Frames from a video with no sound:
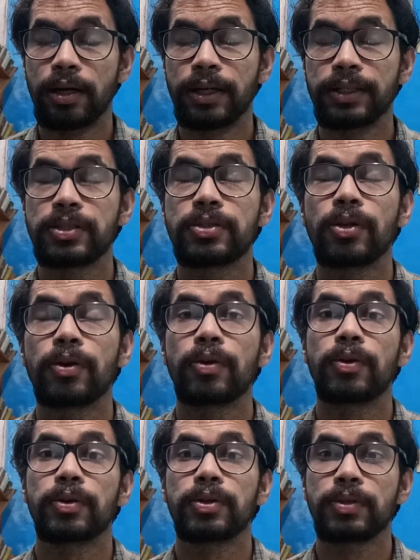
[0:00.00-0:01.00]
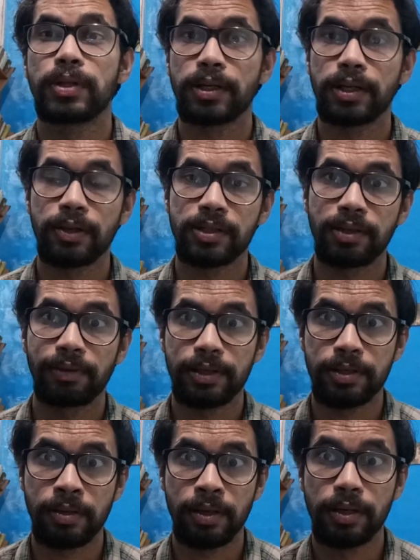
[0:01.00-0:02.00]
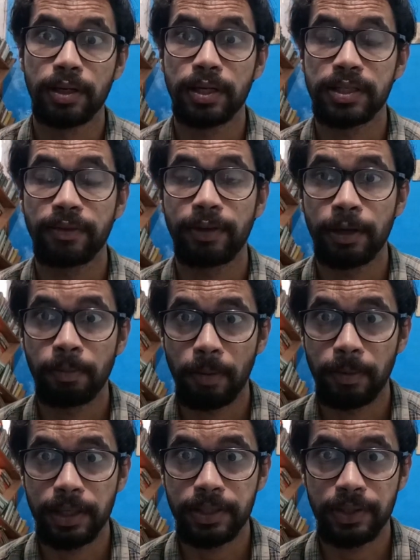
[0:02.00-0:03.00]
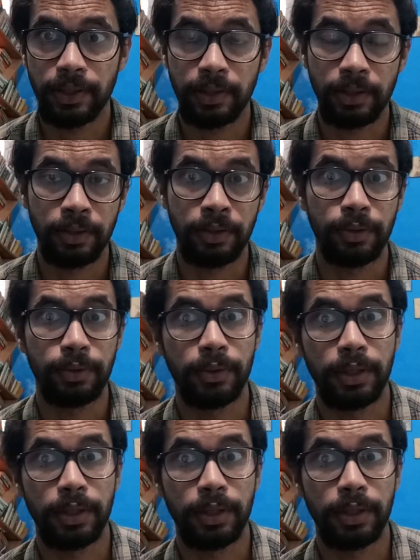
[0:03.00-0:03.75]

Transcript: So you turn your civilian population into